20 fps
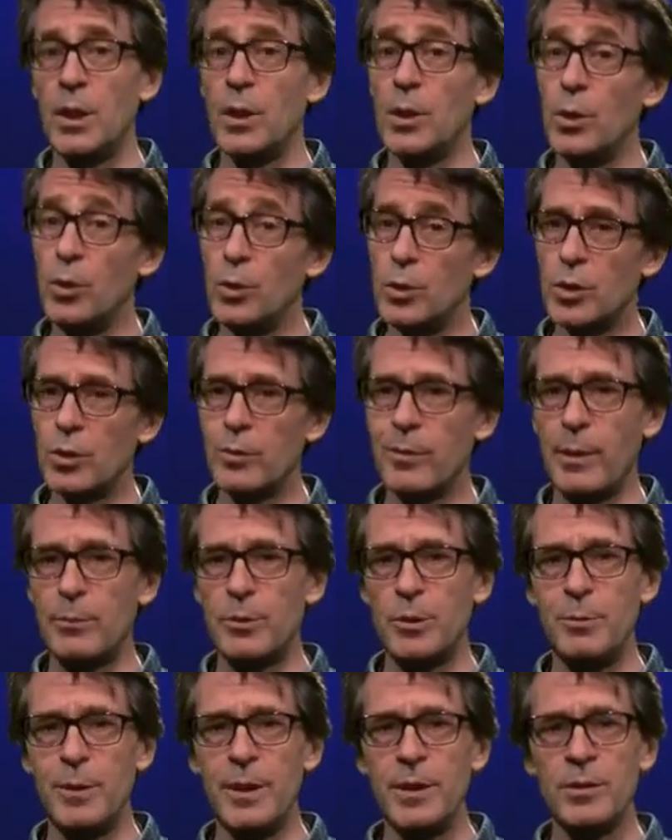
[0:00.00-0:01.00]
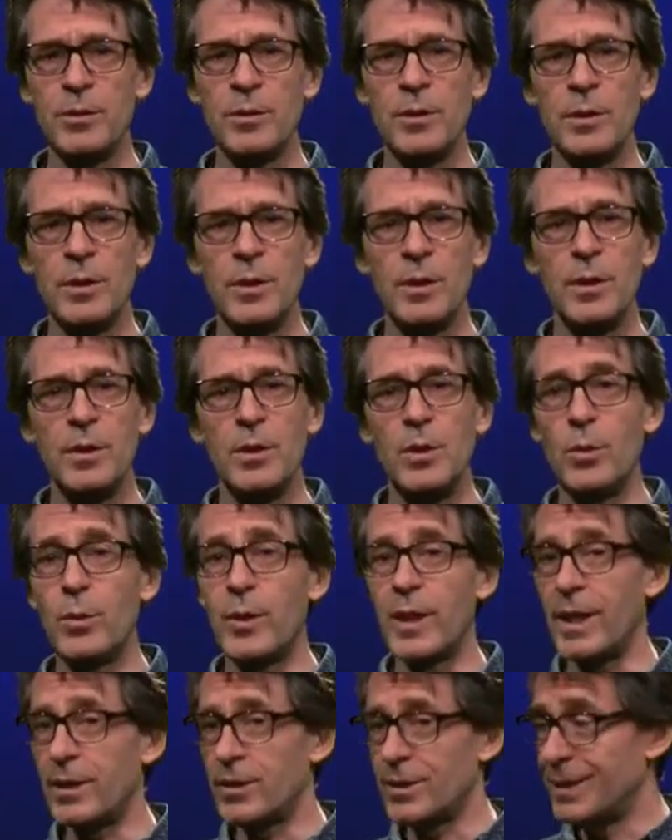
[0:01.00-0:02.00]
Using Gram-Schmidt, you
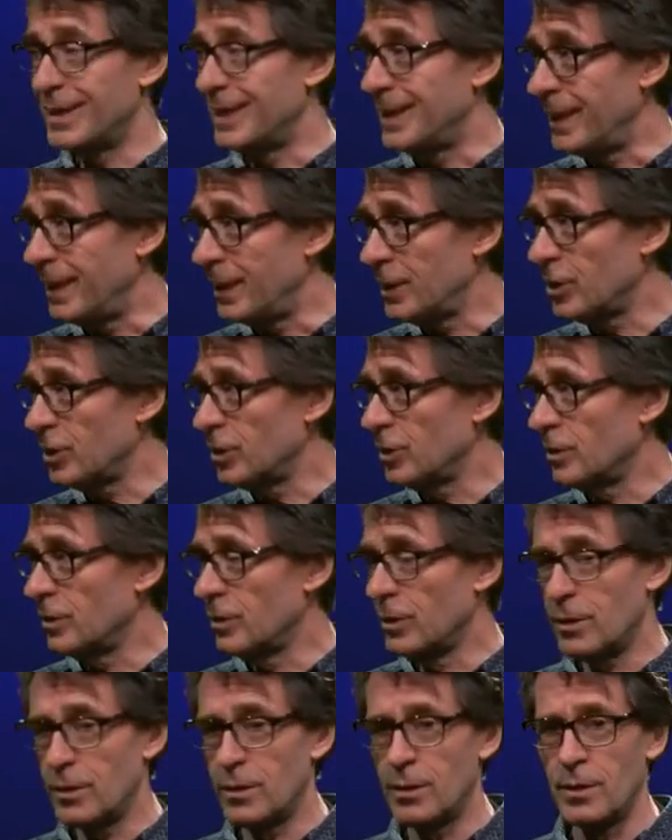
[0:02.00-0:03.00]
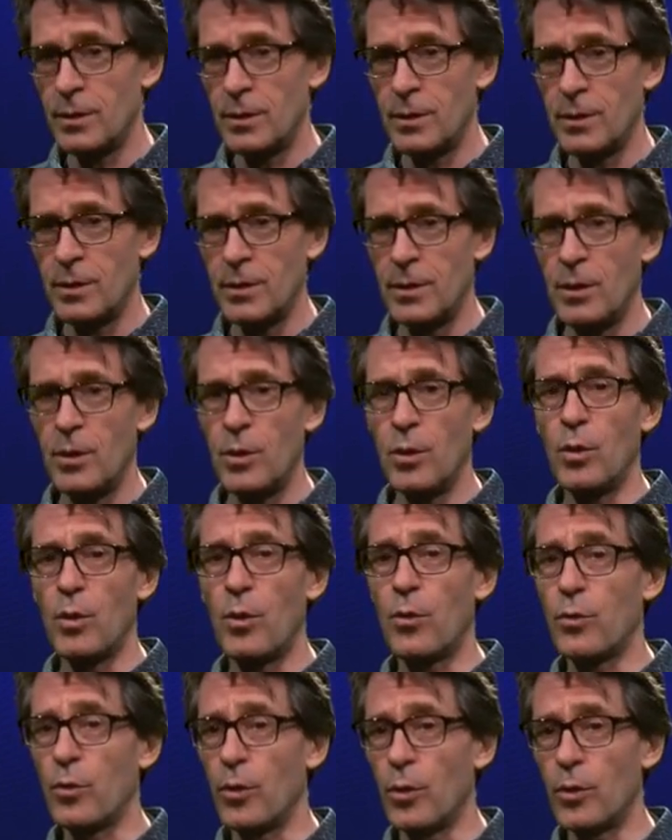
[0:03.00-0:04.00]
get this
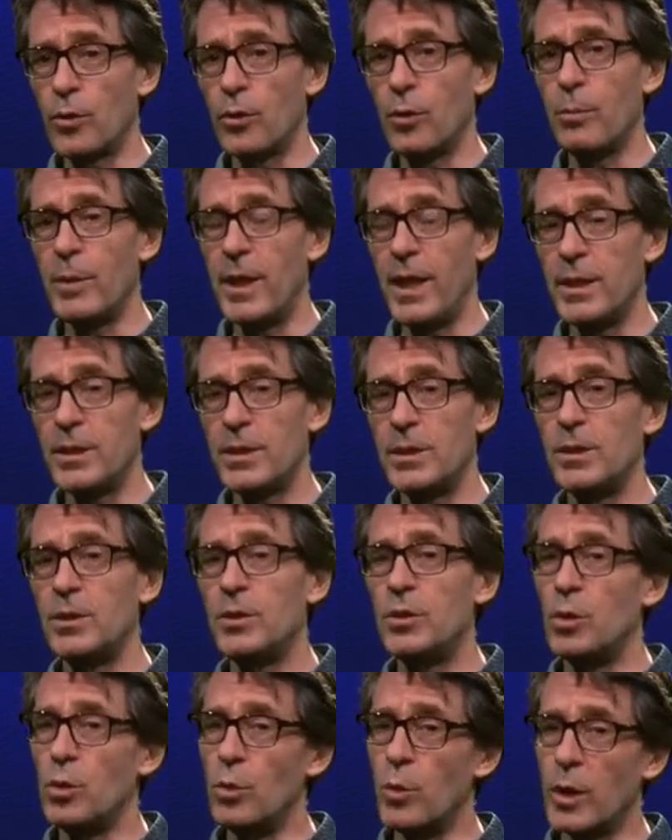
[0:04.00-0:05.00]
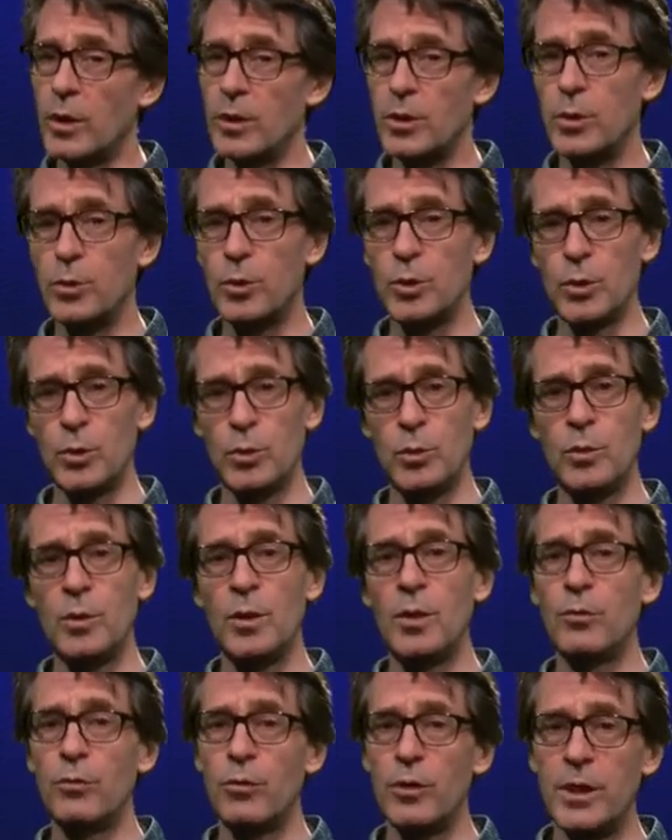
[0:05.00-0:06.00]
orthogonal basis u1, u2
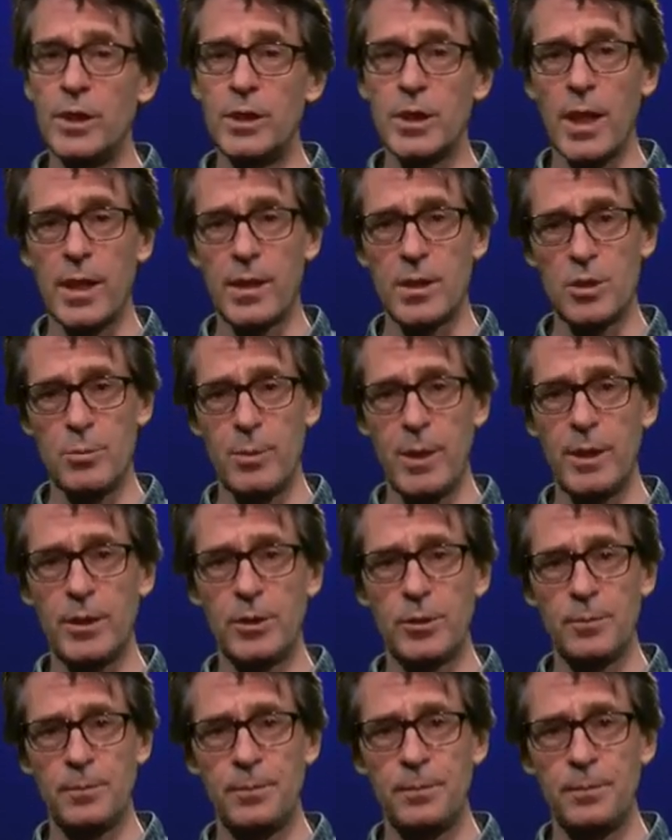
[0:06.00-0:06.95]
for this eigenspace.